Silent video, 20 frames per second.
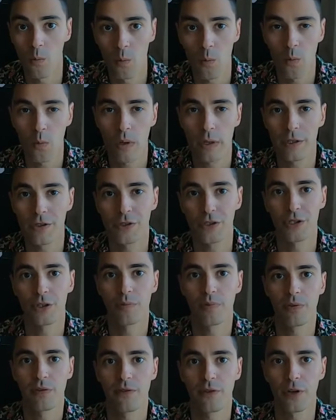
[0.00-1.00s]
which do you
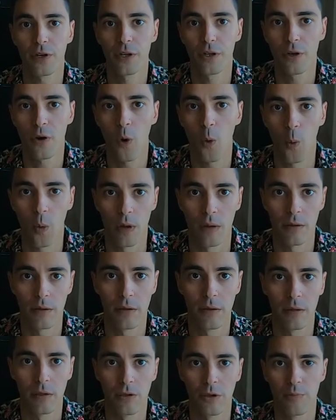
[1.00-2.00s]
prefer to go with?
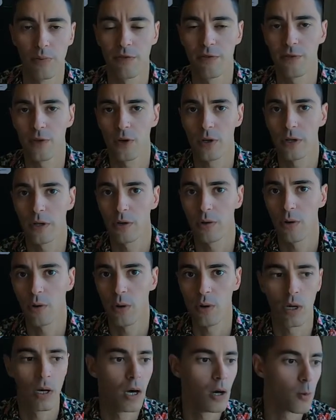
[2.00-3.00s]
Do you prefer to
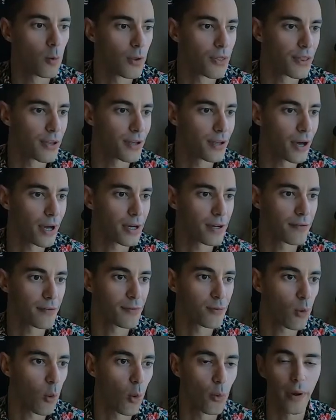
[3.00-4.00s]
go with a night of
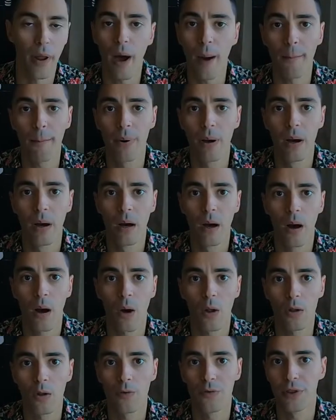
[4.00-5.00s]
throwing up
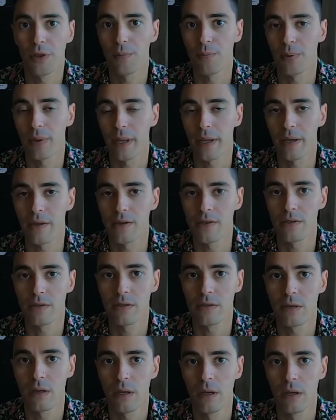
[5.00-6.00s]
all over the place?